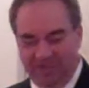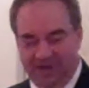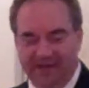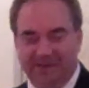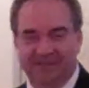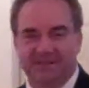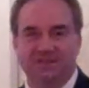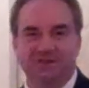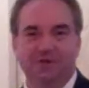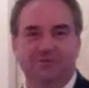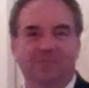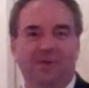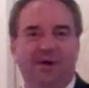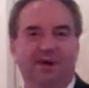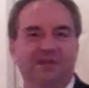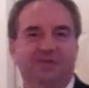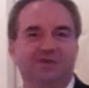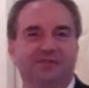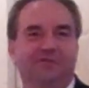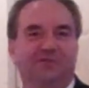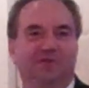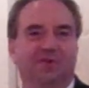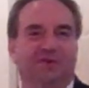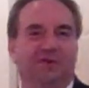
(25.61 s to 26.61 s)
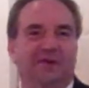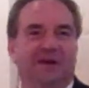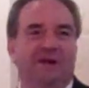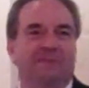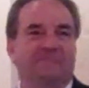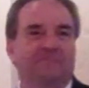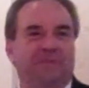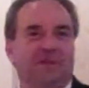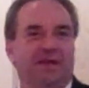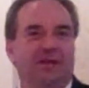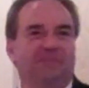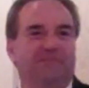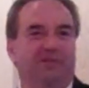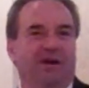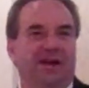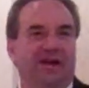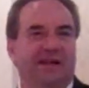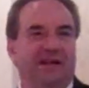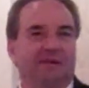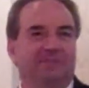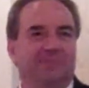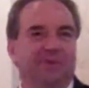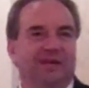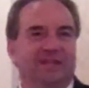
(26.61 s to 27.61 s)
Thanks so much for
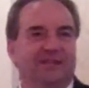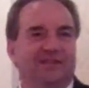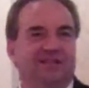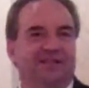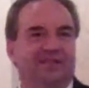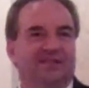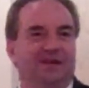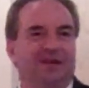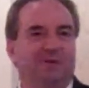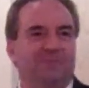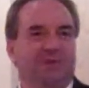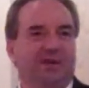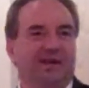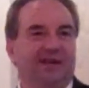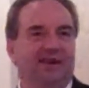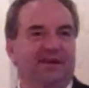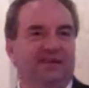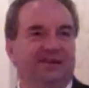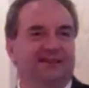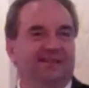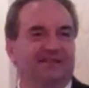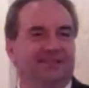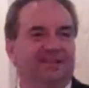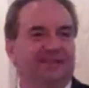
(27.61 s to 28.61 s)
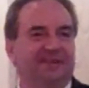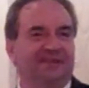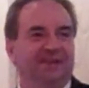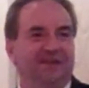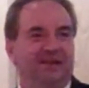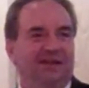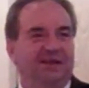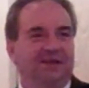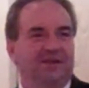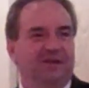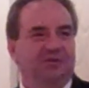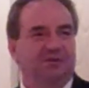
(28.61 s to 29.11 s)
inviting me to come down and